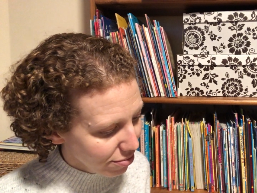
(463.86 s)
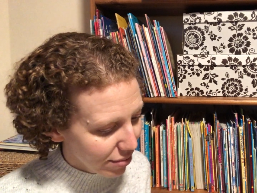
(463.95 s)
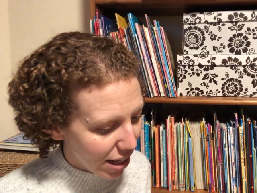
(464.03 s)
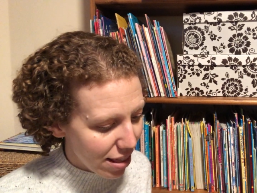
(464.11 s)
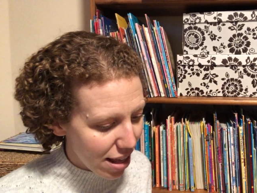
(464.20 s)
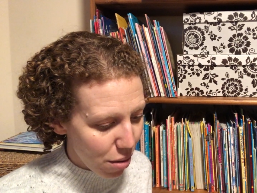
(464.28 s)

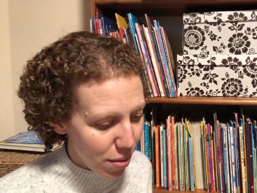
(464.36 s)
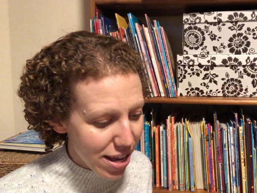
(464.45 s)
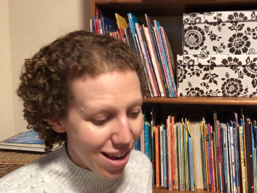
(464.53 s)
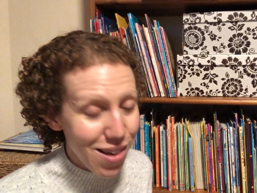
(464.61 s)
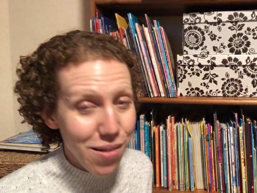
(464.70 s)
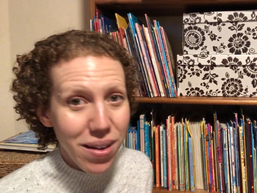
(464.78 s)
And there we
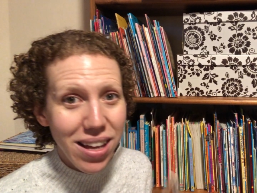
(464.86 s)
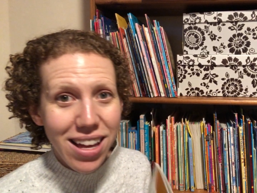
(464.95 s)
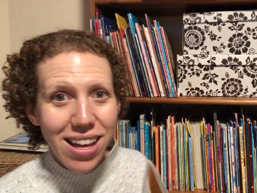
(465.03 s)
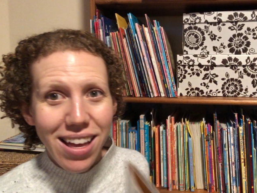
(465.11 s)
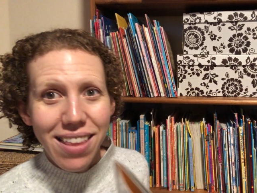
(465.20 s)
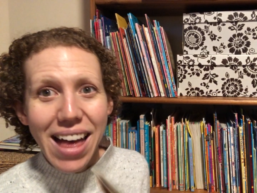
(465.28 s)
go.
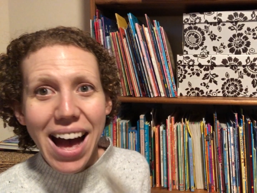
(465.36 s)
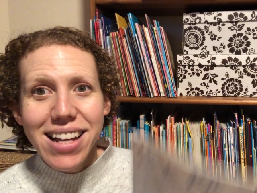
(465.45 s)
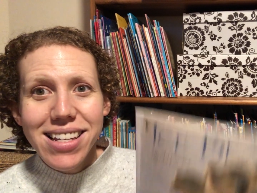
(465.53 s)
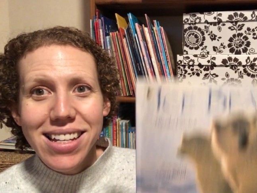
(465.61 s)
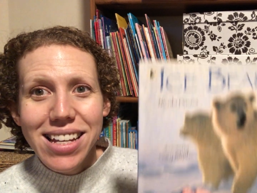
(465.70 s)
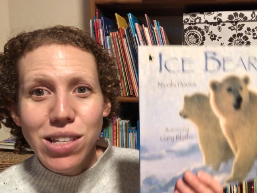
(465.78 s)

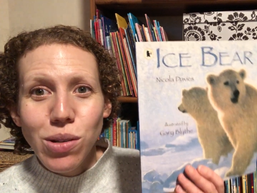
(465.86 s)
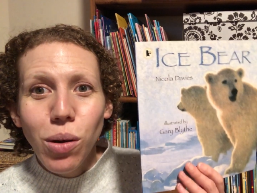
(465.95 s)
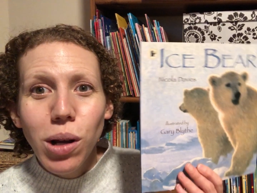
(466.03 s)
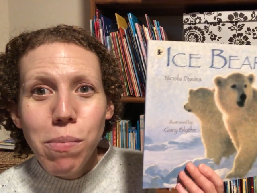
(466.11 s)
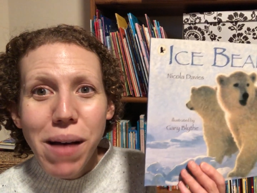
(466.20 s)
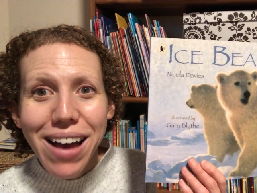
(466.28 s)
That is
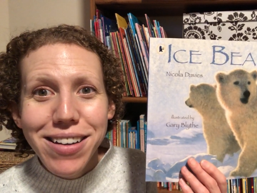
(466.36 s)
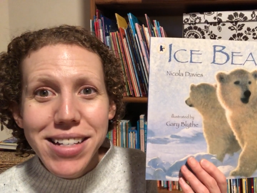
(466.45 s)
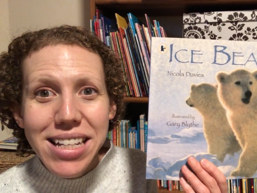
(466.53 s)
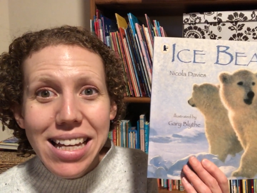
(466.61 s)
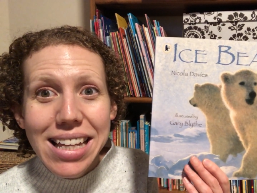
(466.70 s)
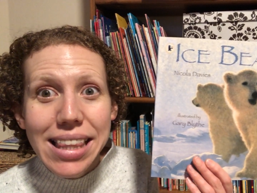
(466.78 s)
all about
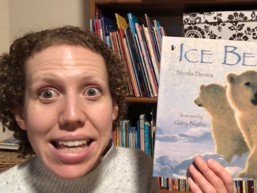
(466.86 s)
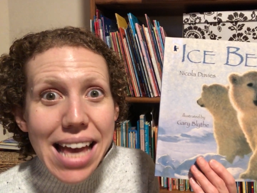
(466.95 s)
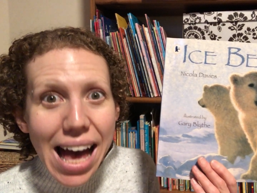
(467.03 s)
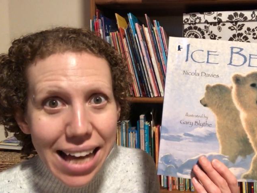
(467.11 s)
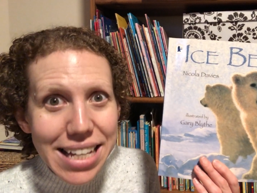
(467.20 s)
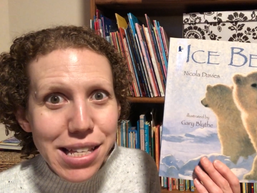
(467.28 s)
the
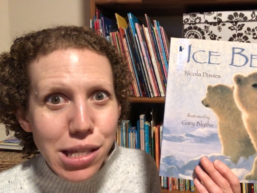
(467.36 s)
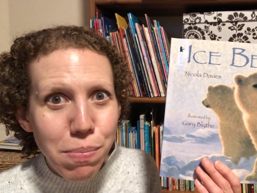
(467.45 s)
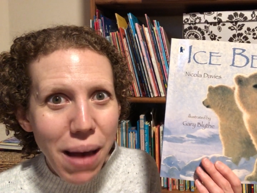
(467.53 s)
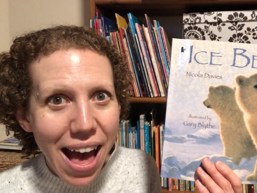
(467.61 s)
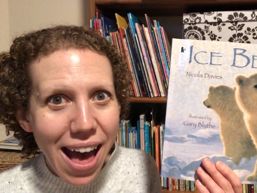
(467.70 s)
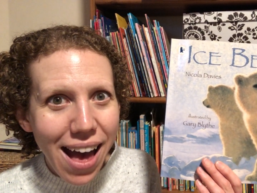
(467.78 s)
ice
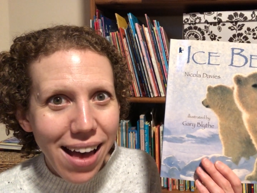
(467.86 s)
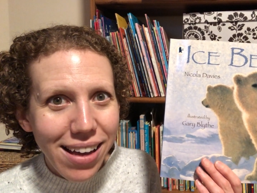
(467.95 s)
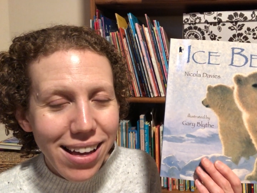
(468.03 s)
bear.